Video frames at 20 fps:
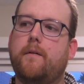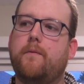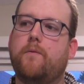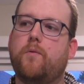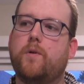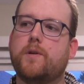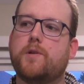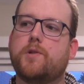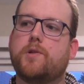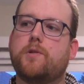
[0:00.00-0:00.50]

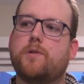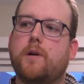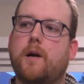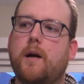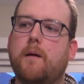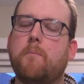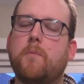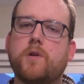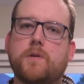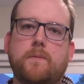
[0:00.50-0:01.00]
which
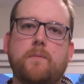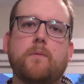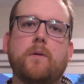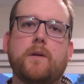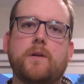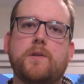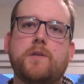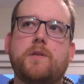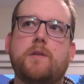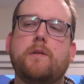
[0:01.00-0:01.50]
most people
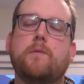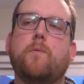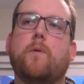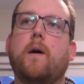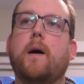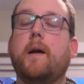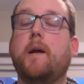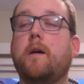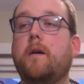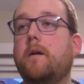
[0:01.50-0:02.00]
understood
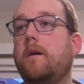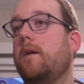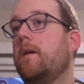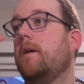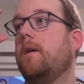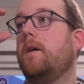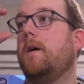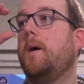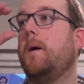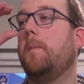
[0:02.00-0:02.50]
why.
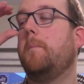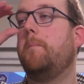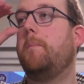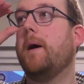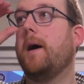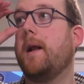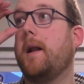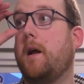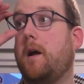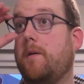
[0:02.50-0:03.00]

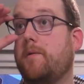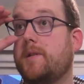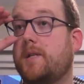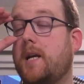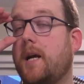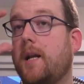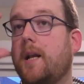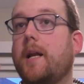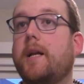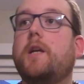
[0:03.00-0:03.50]
But I was
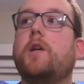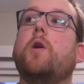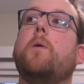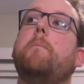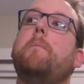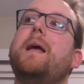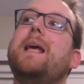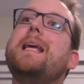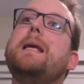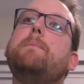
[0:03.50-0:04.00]
kind of like,
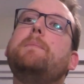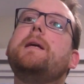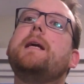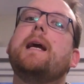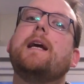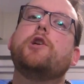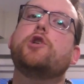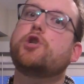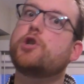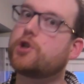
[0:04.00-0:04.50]

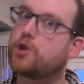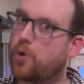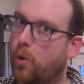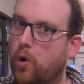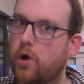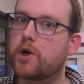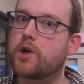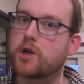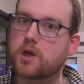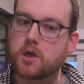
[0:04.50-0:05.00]
maybe a
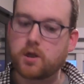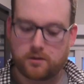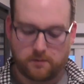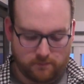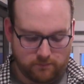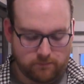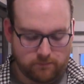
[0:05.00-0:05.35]
shorter